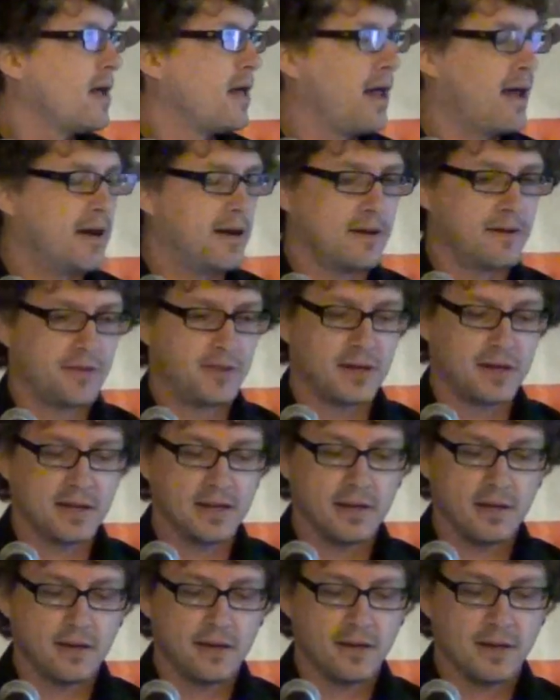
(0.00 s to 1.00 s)
uh, that
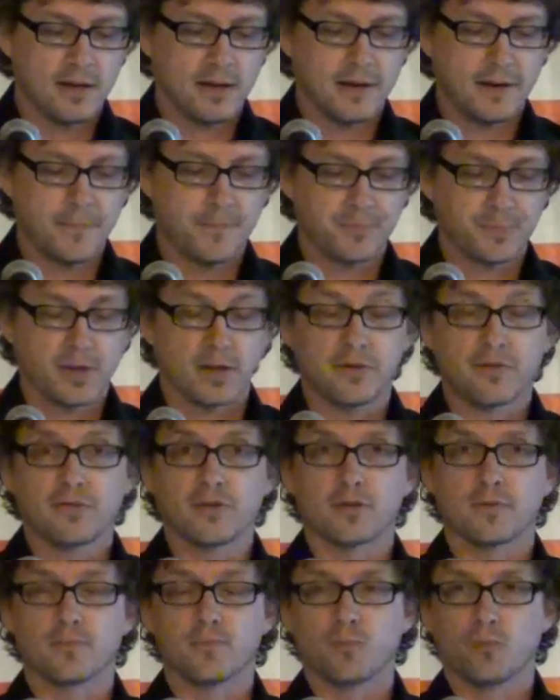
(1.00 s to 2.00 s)
he, um, this
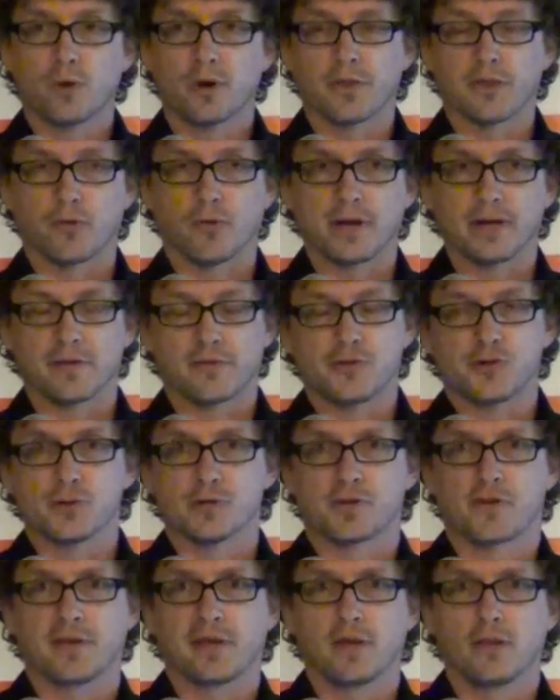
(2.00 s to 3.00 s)
is a, one of the greatest
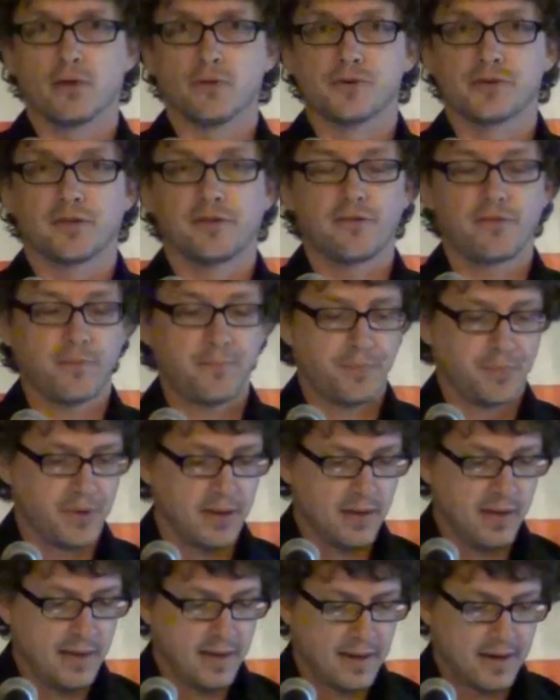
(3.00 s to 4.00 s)
Jewish theologians
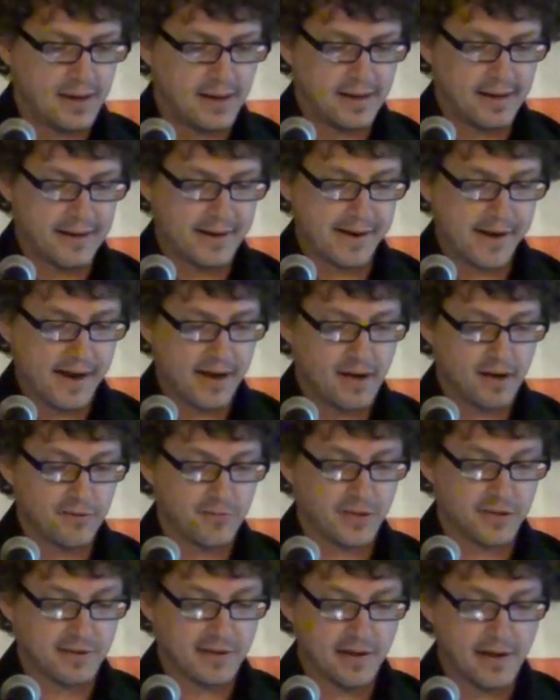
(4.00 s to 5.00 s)
uh,
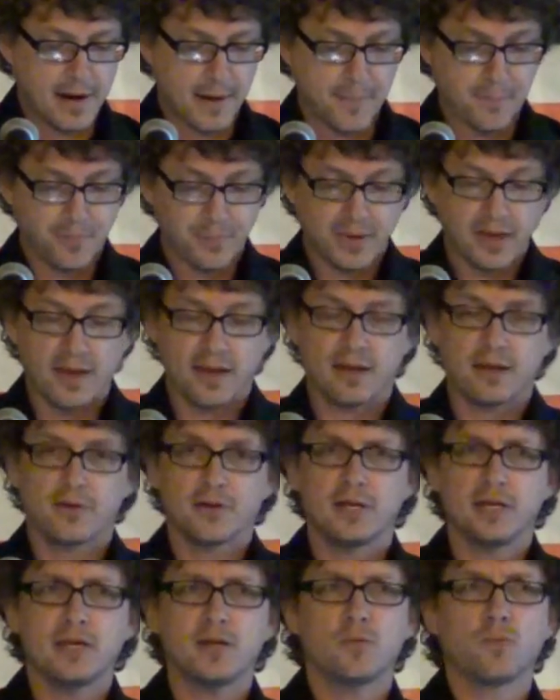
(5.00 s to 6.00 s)
of the time,
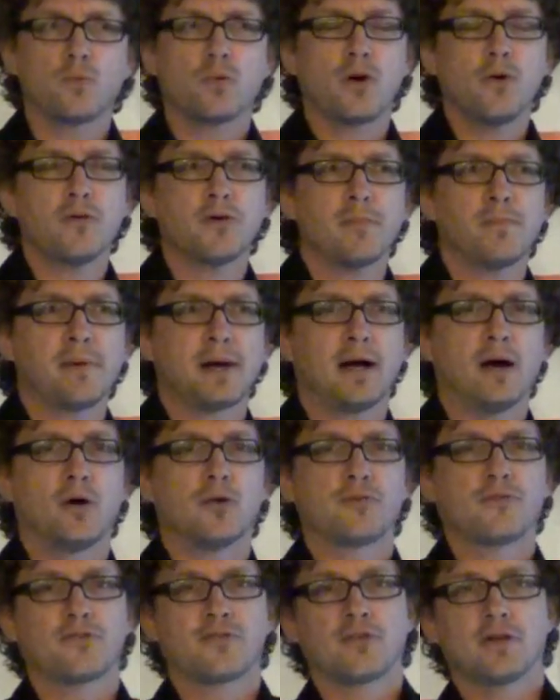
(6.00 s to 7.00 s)
and he wrote
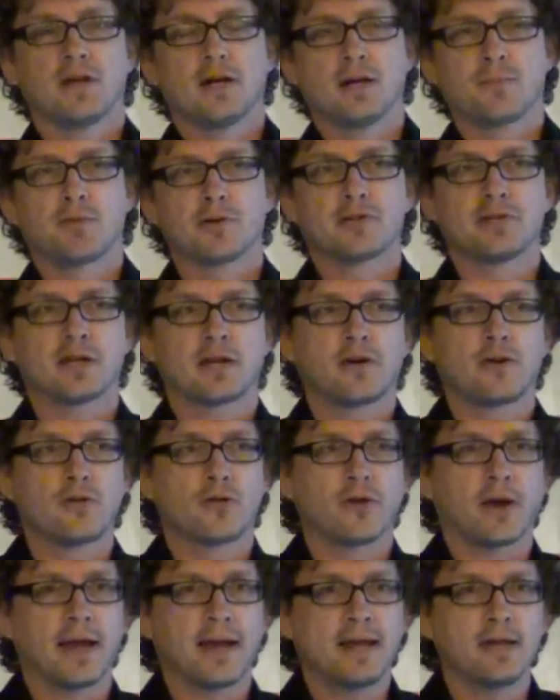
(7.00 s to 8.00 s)
about a particular